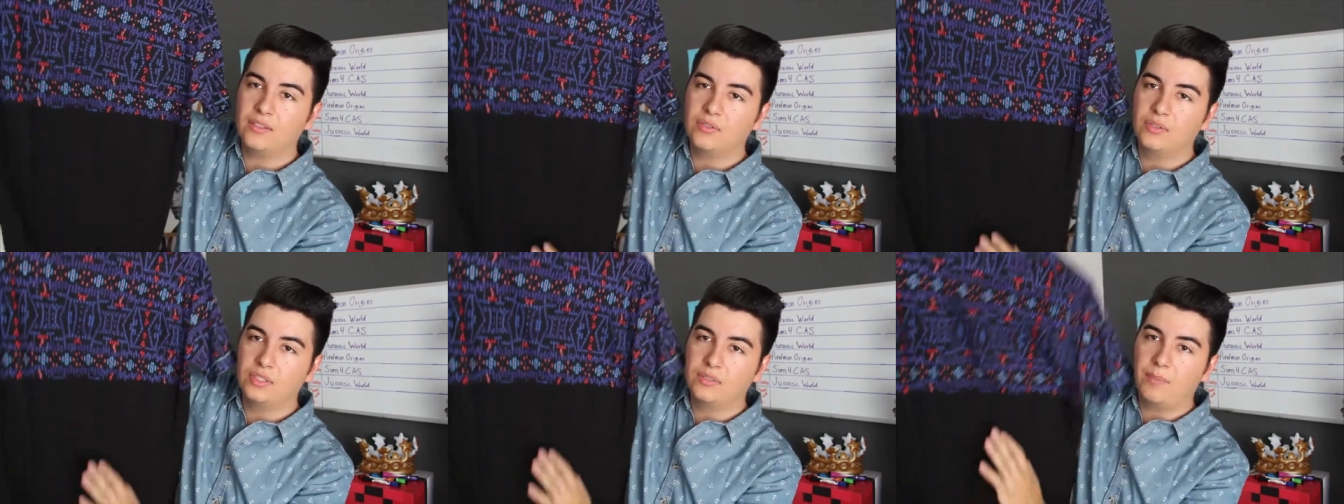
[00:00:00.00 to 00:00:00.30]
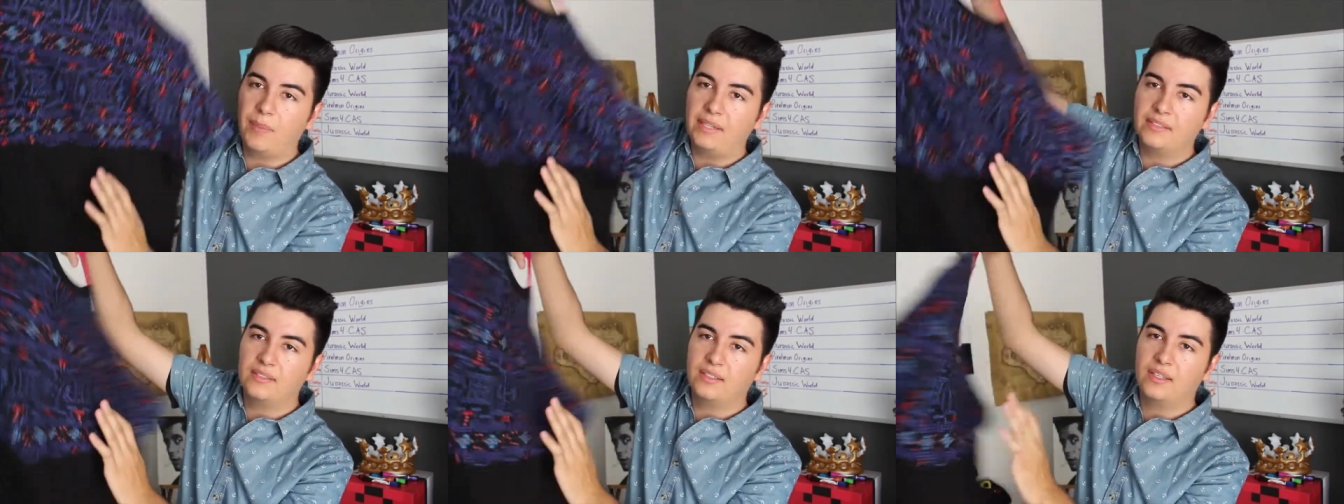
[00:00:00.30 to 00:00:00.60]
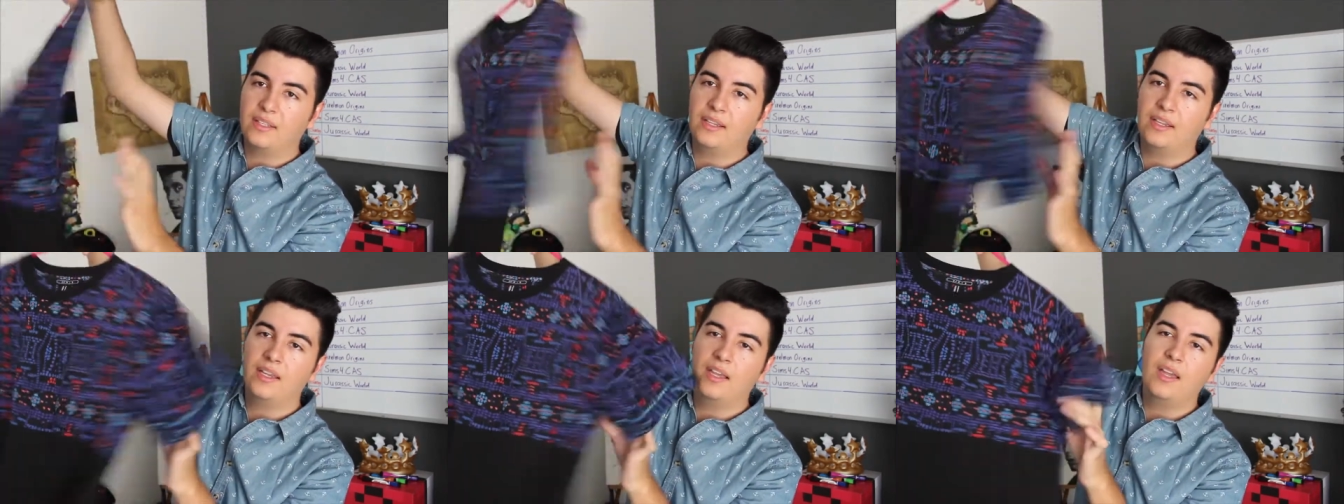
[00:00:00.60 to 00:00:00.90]
So it's
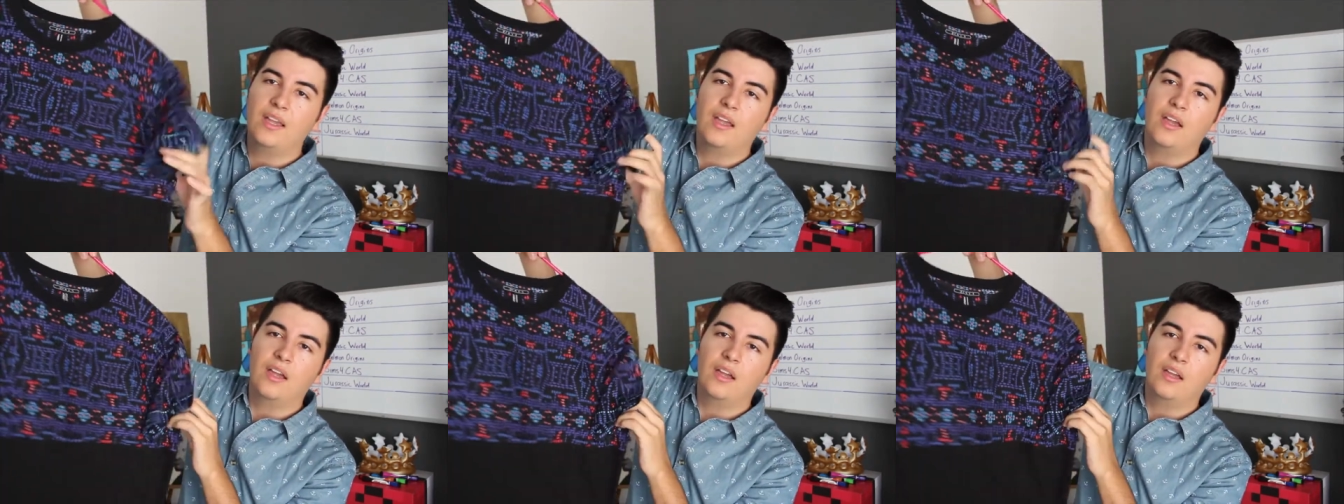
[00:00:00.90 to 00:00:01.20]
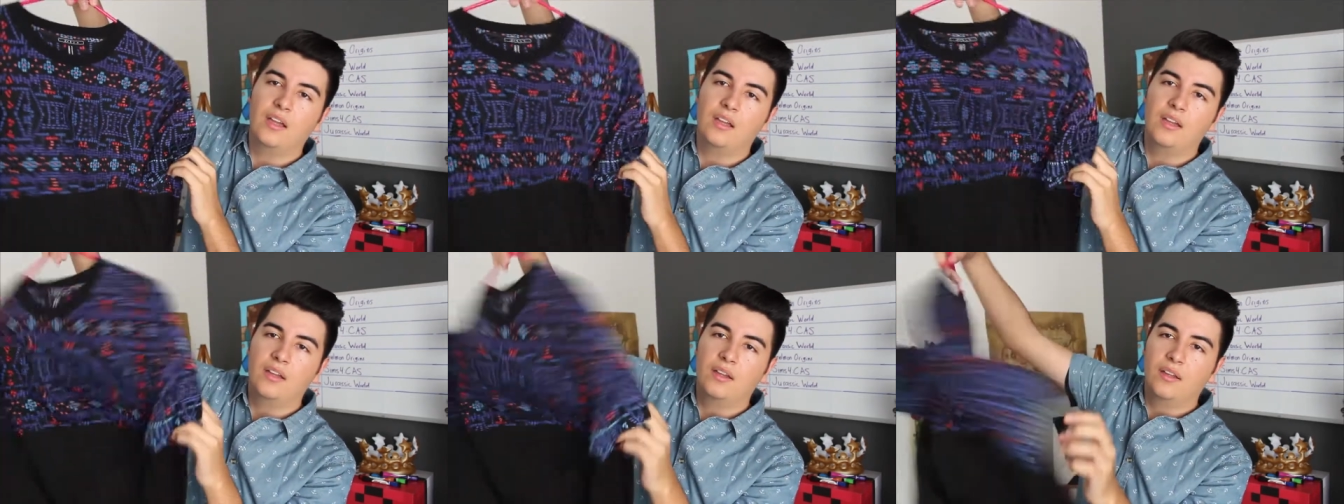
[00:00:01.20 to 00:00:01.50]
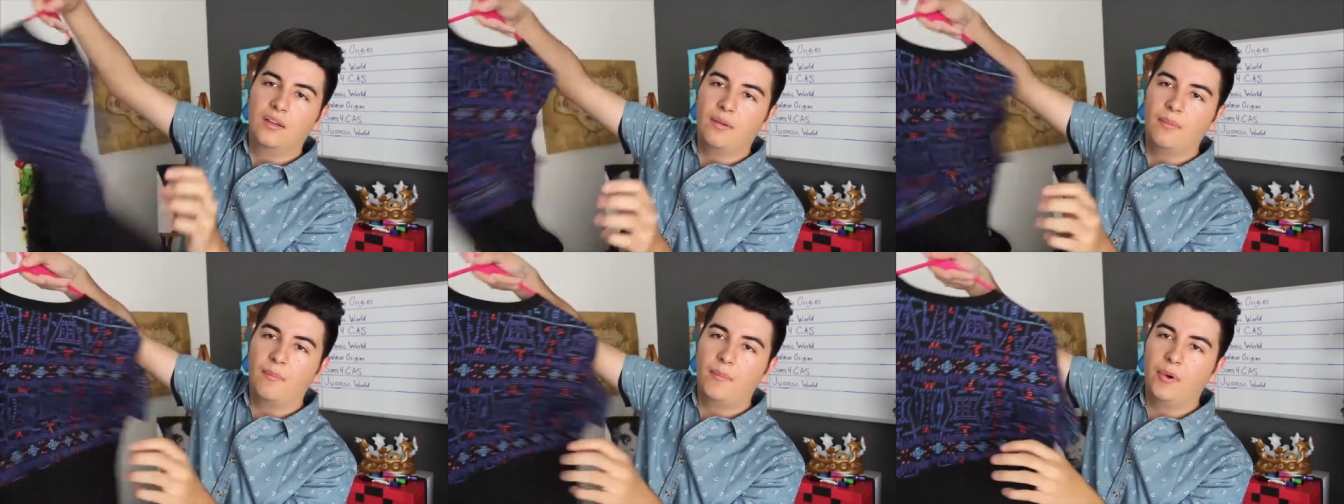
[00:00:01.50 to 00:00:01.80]
basically
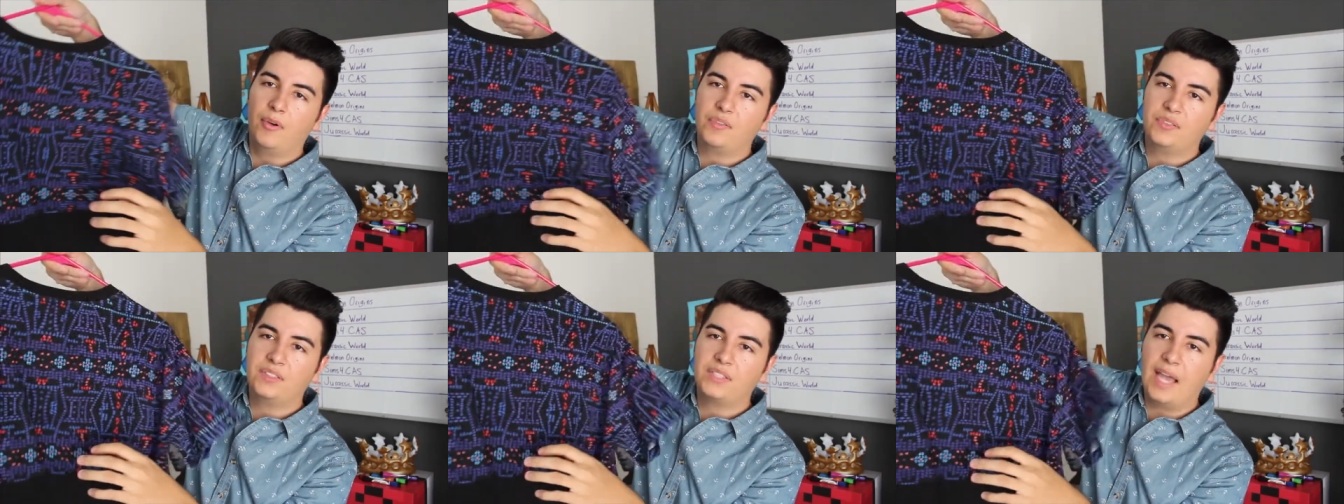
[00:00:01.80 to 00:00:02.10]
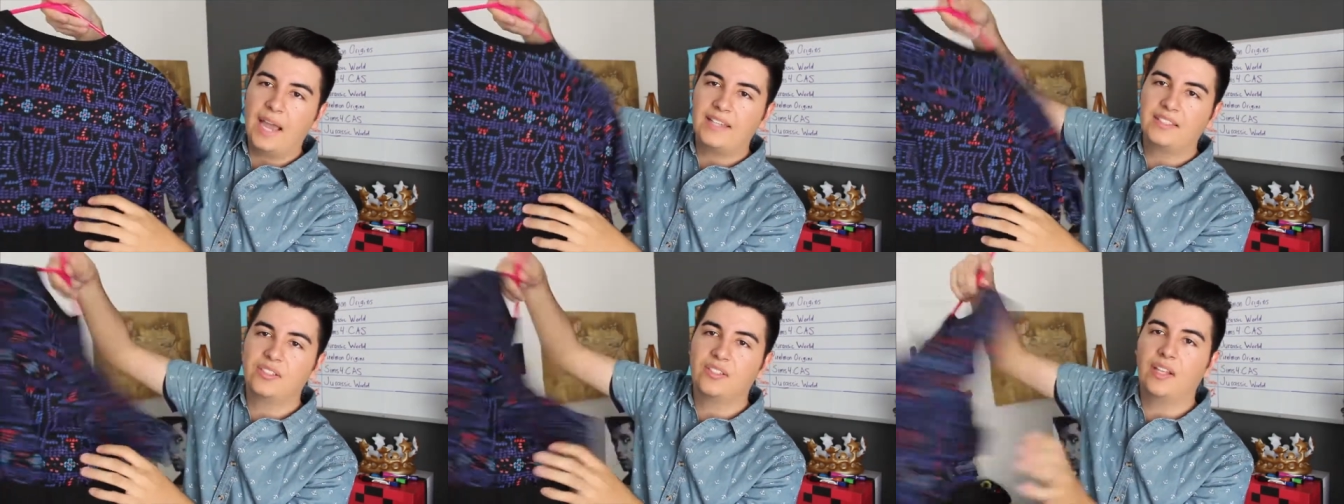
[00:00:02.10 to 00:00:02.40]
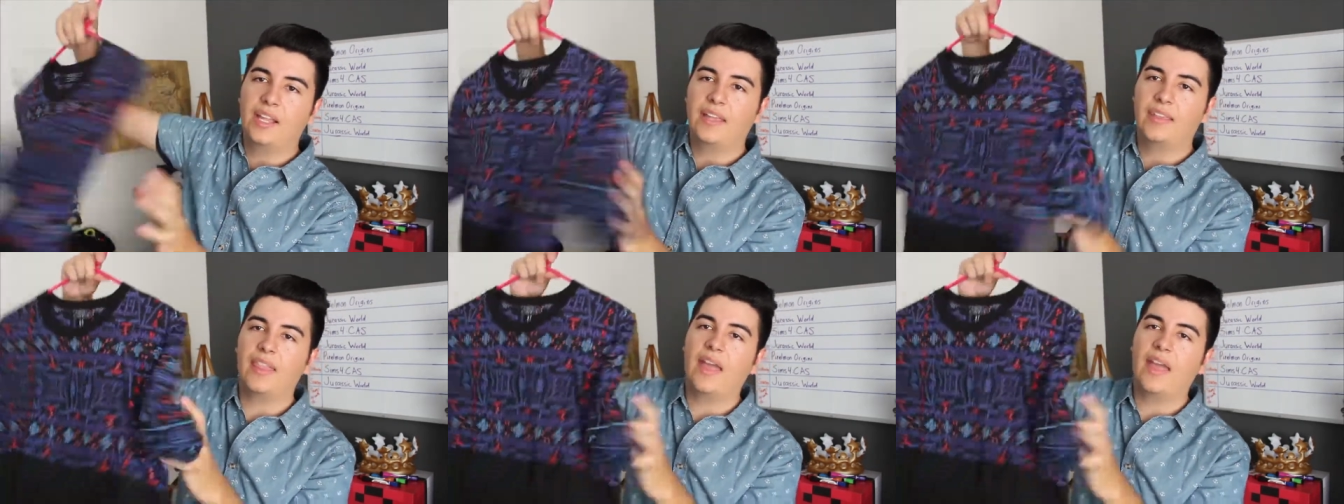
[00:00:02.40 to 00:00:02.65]
both sides are like